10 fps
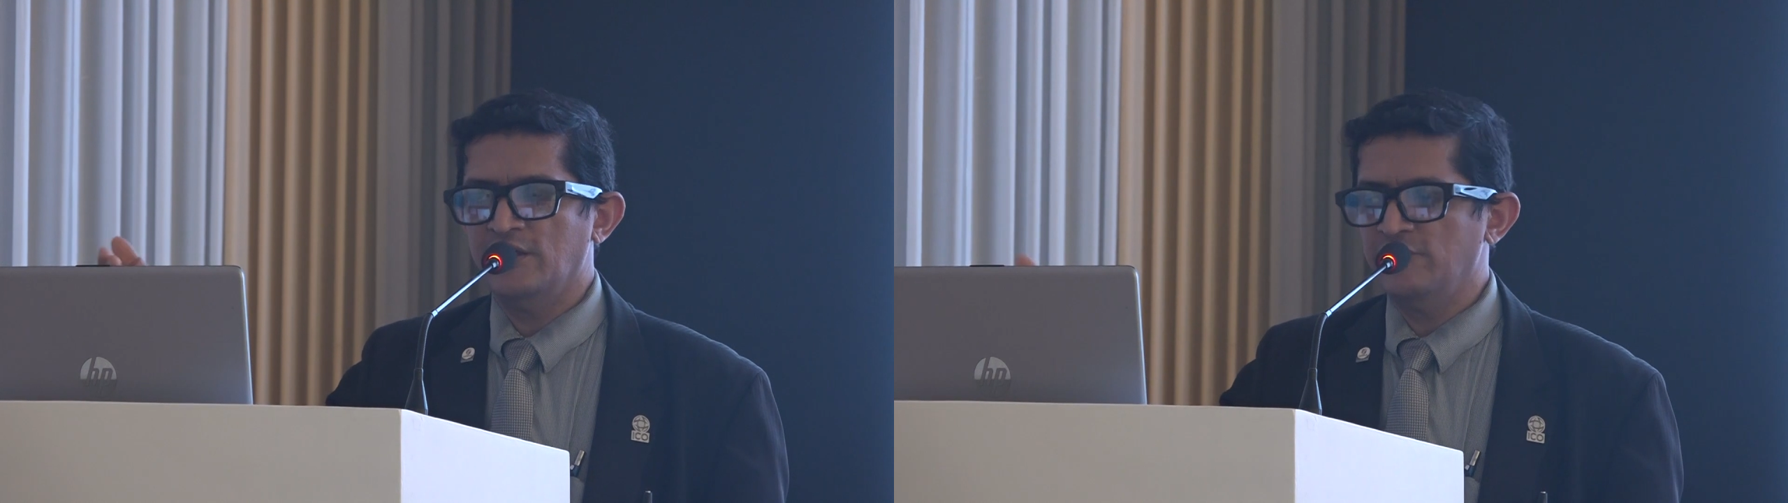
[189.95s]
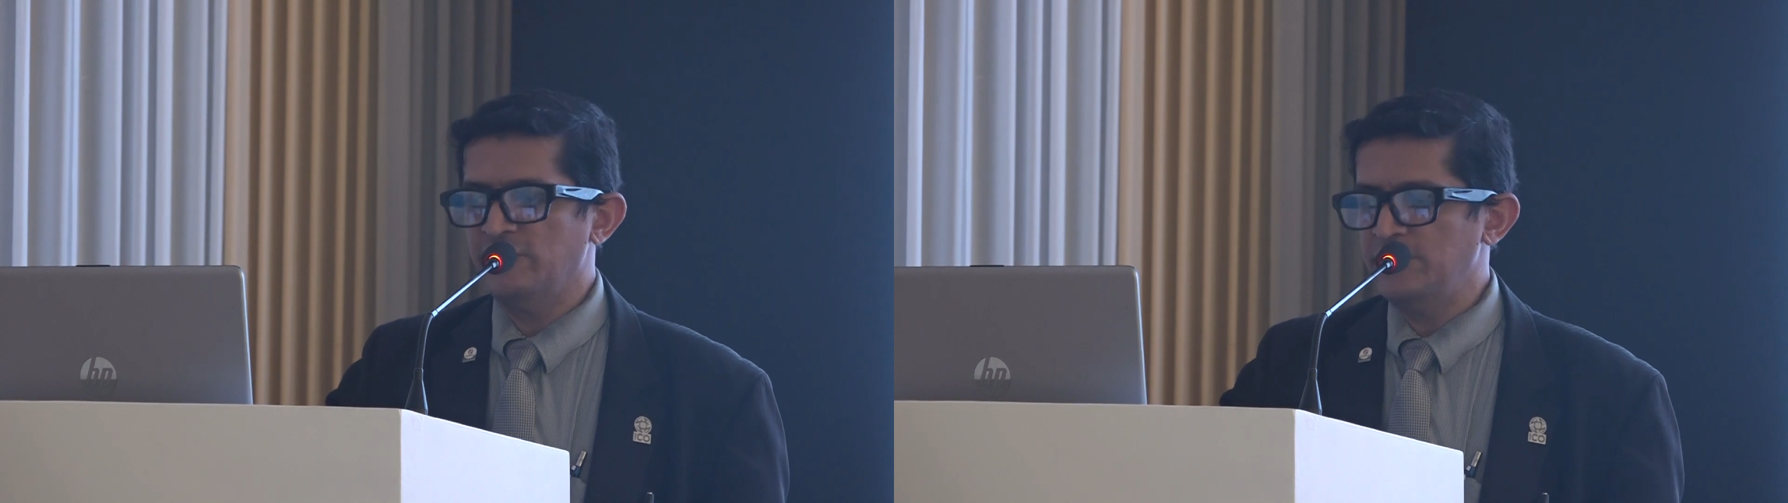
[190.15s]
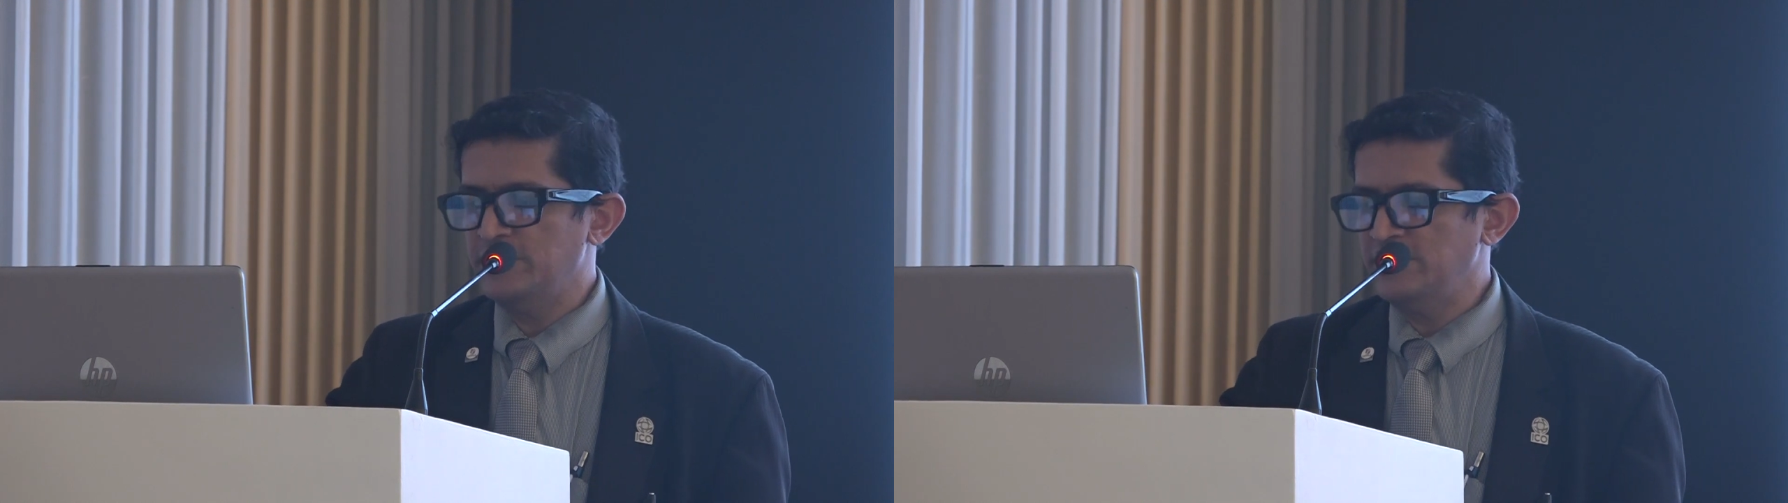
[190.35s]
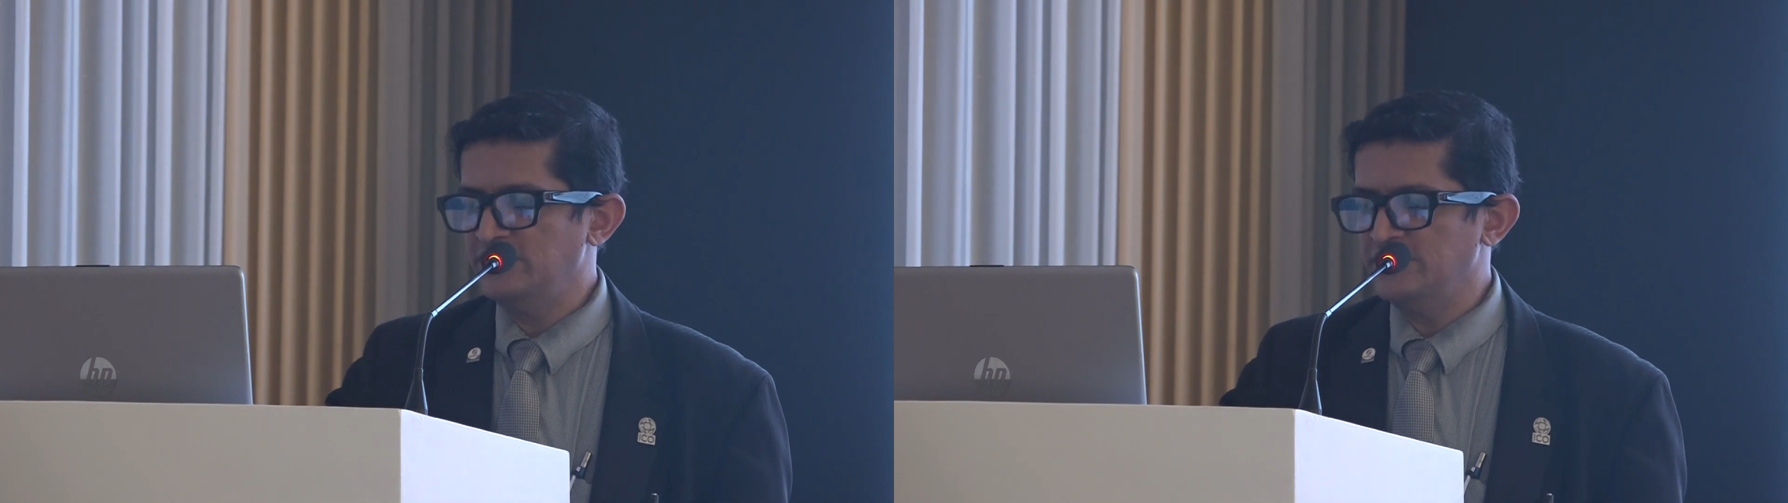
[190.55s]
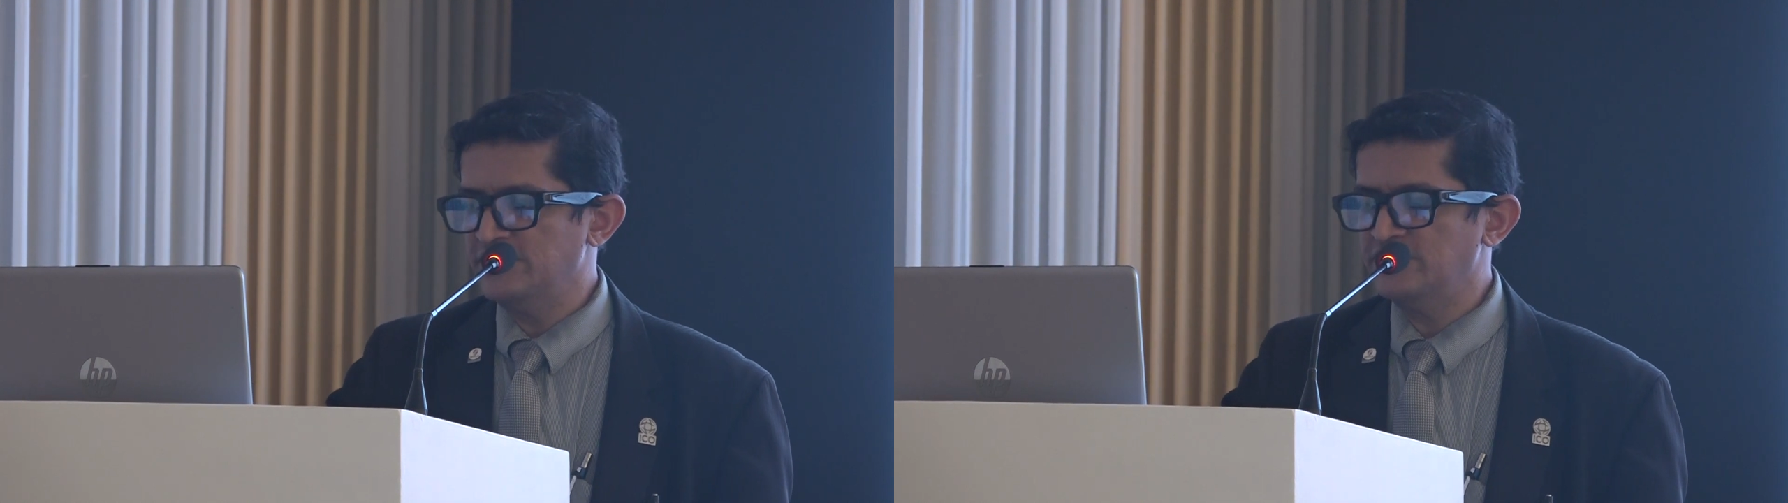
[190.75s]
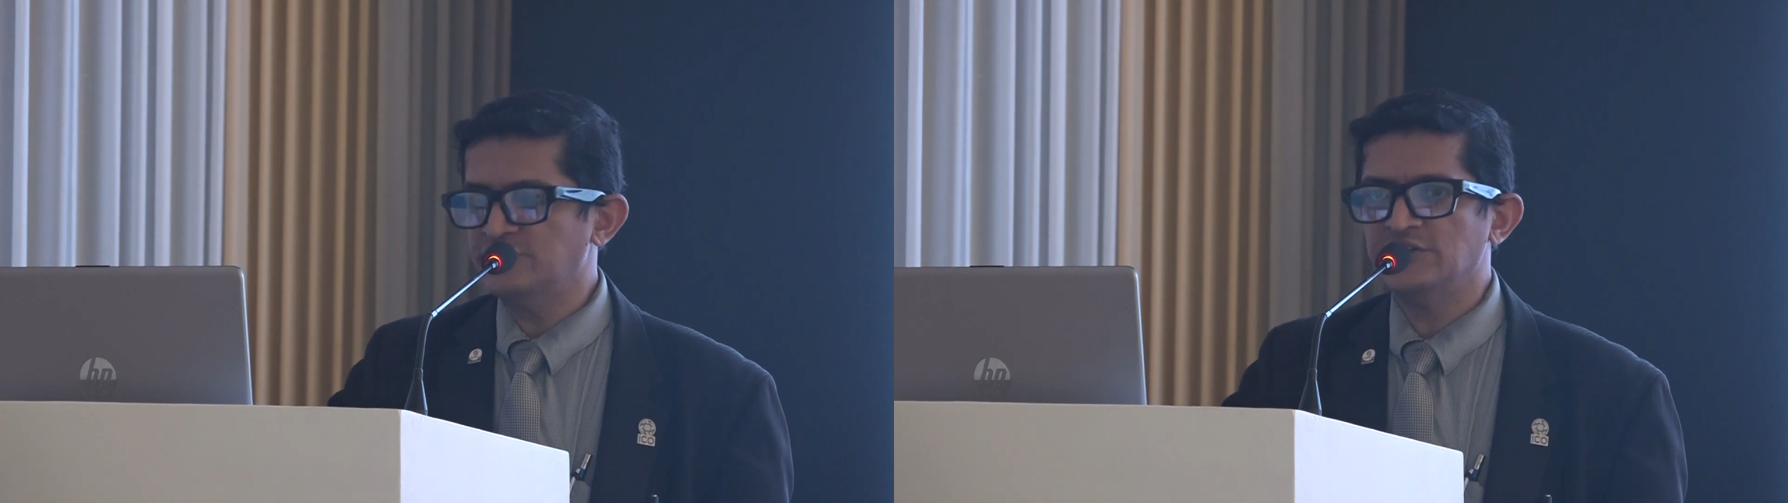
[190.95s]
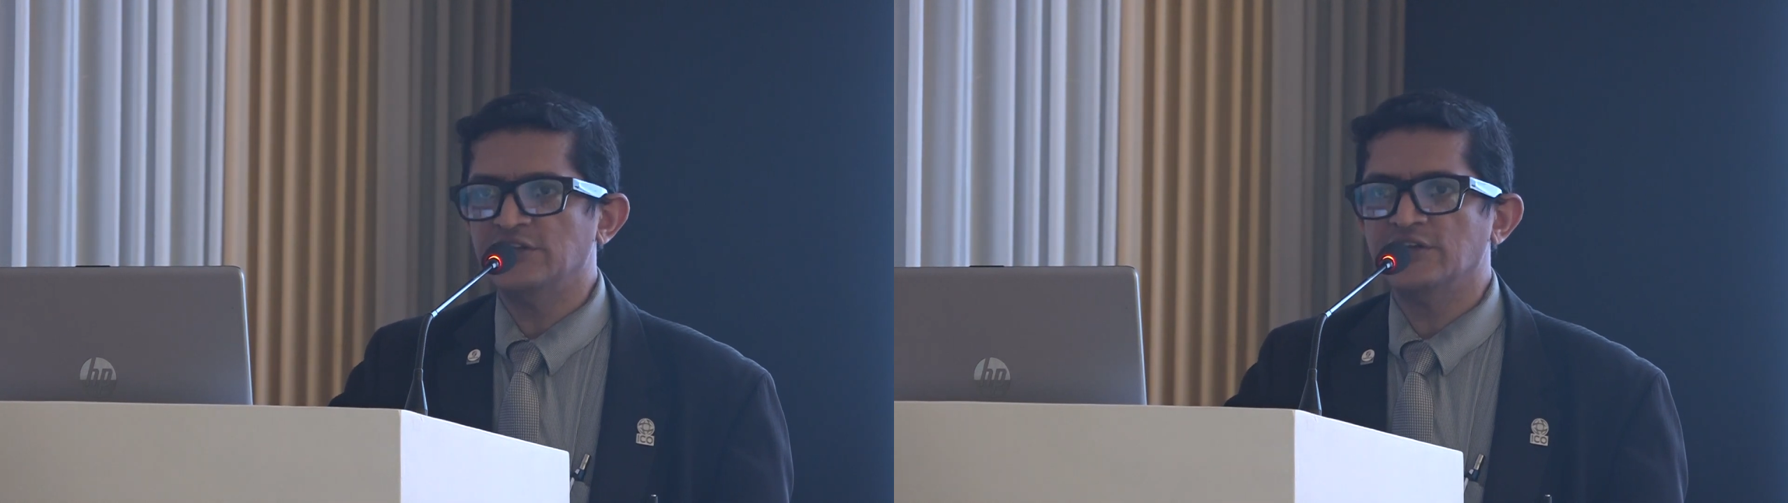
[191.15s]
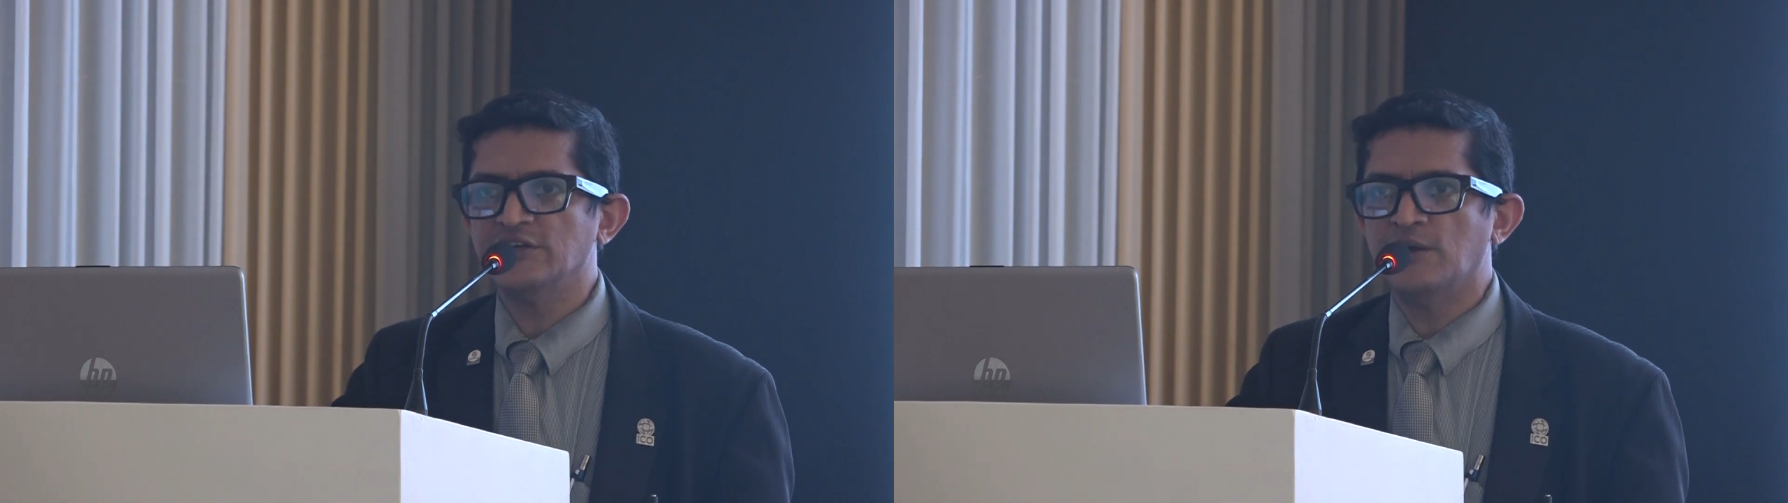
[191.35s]
if anybody is interested,
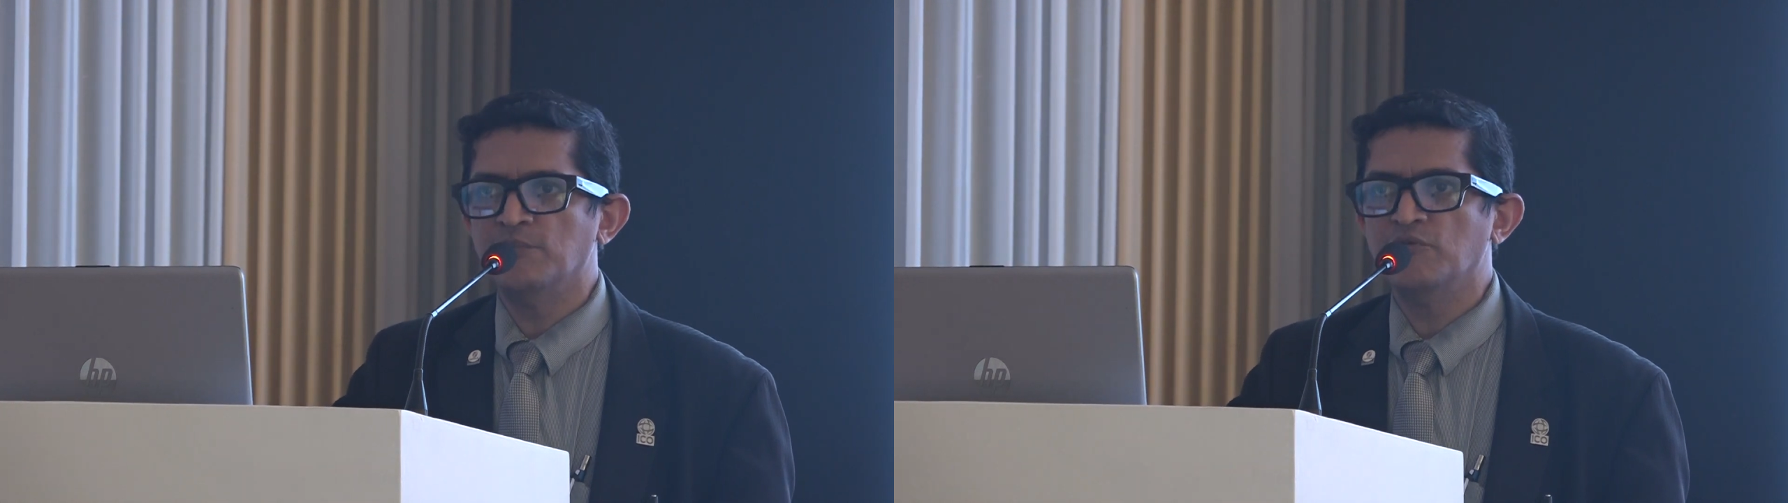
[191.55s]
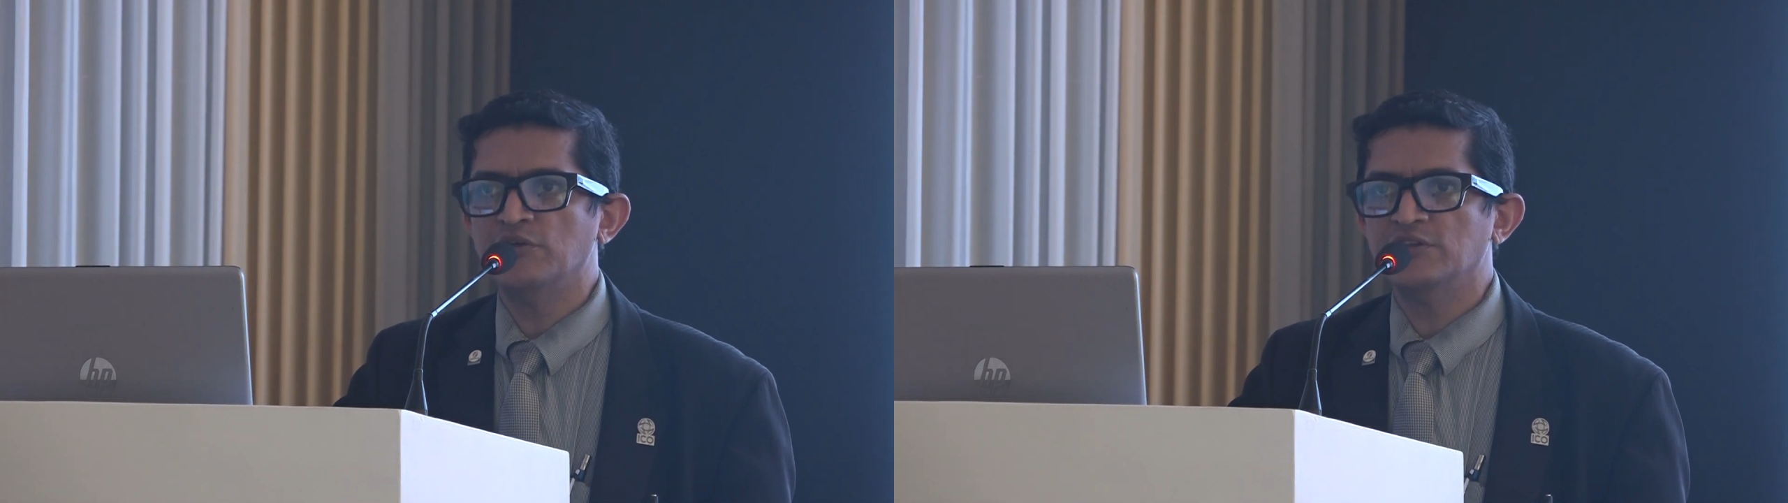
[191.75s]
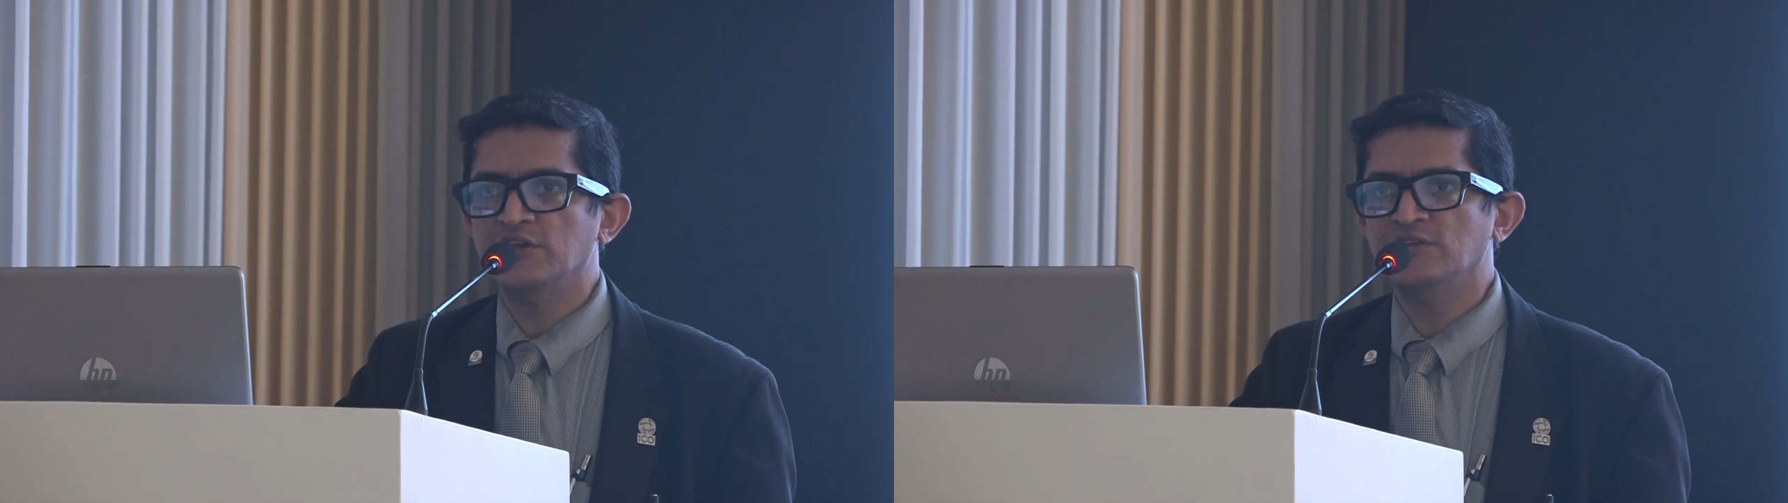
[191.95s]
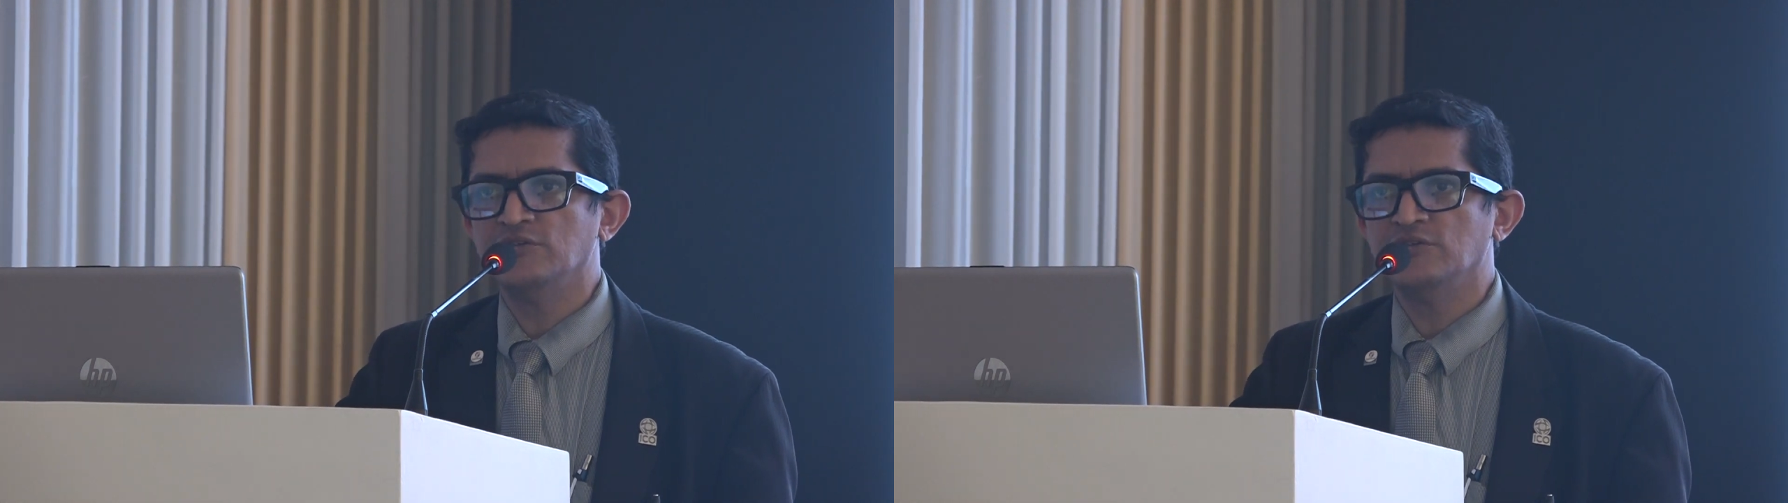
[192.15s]
they can come over there.